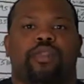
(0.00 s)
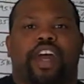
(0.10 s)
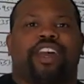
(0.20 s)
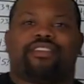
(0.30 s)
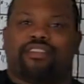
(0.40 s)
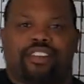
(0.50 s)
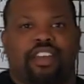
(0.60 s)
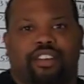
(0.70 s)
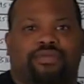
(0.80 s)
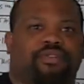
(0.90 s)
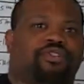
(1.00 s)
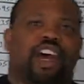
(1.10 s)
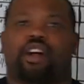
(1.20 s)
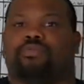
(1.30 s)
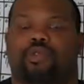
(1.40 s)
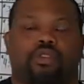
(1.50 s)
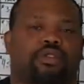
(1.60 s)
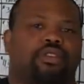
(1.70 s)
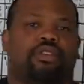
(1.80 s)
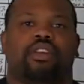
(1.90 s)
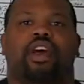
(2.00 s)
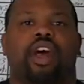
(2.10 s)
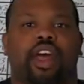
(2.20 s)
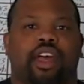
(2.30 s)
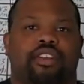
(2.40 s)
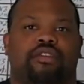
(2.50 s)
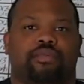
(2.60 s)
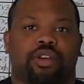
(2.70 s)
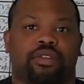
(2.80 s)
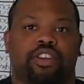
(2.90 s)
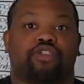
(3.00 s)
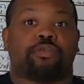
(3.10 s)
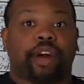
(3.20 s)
That's there for childbirth and some other things.